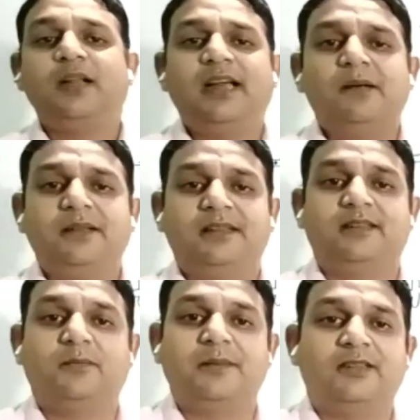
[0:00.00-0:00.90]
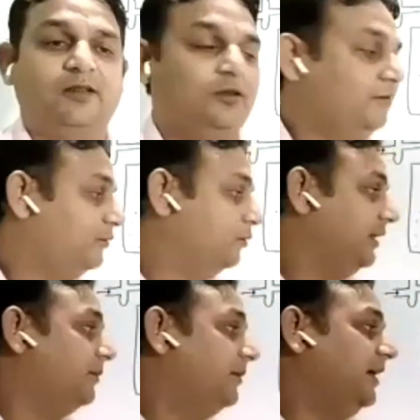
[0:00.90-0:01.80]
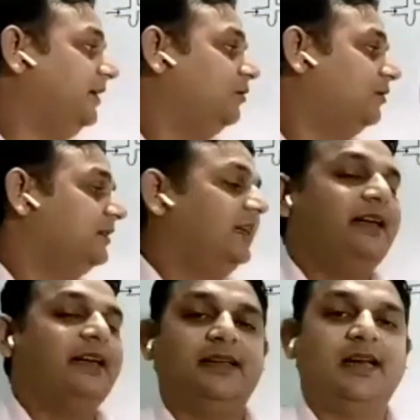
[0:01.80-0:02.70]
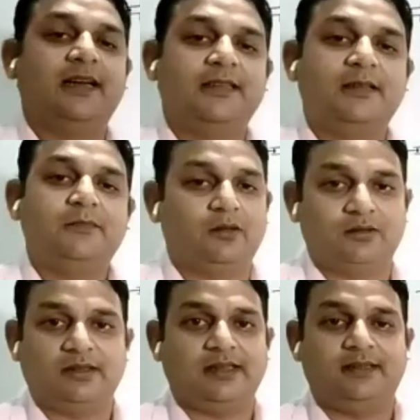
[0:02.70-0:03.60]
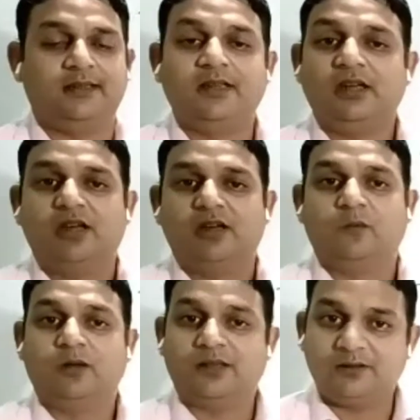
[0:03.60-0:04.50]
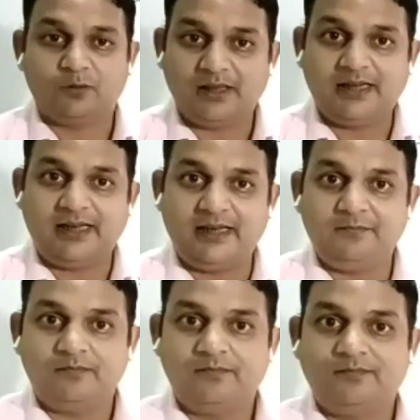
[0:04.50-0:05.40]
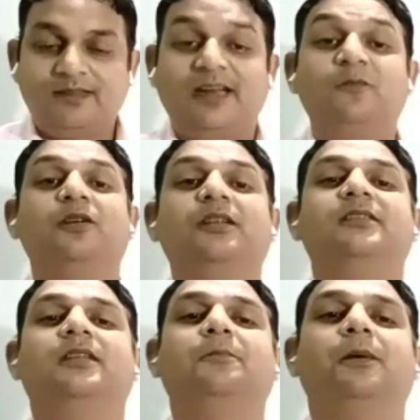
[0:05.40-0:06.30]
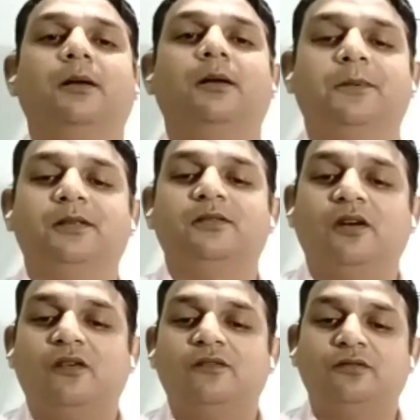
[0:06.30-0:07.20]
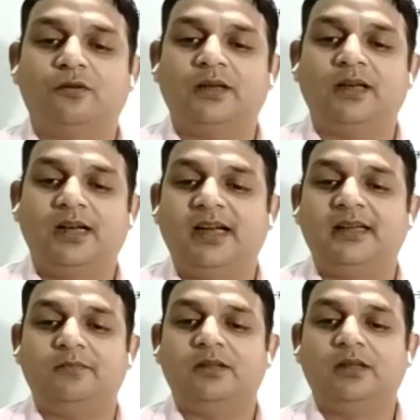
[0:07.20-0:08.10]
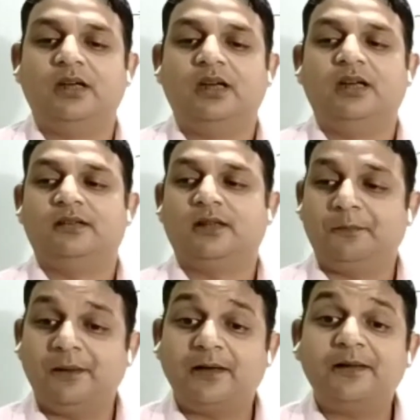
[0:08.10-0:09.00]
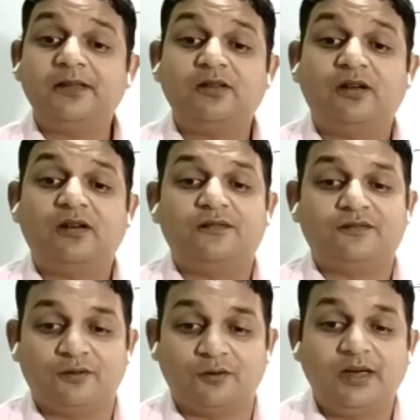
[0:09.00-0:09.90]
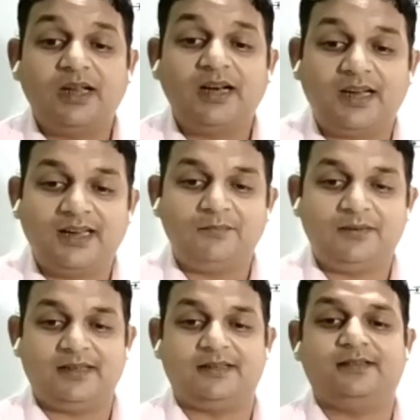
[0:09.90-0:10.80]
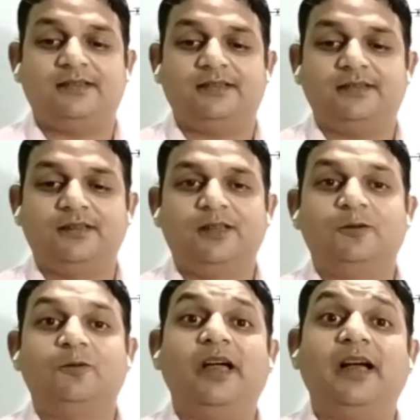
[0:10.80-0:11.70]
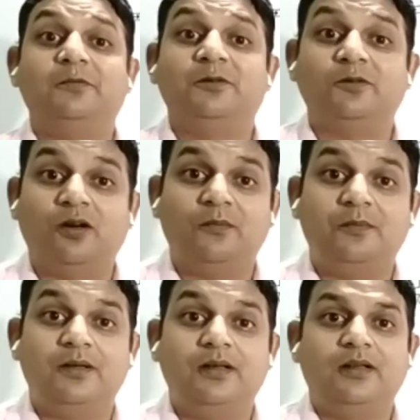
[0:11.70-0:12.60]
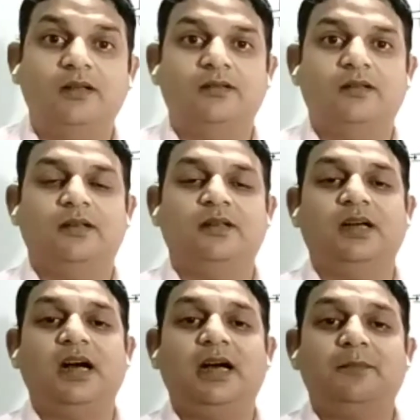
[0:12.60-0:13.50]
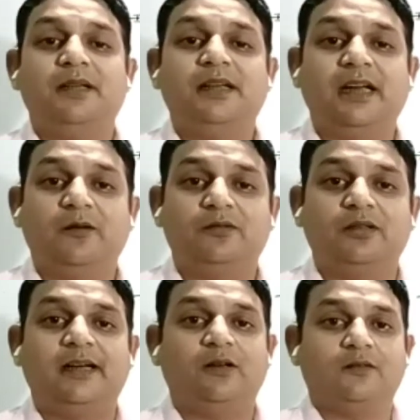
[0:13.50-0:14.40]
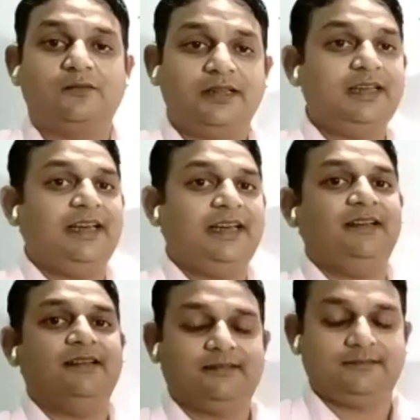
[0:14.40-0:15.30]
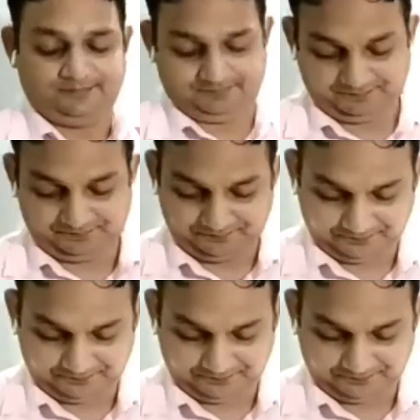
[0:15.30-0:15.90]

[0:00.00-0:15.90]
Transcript: The soda lime, it is a mixture of sodium hydroxide and calcium oxide. What is soda lime? And what is the purpose of soda lime? The purpose of soda lime is to absorb carbon dioxide of the air.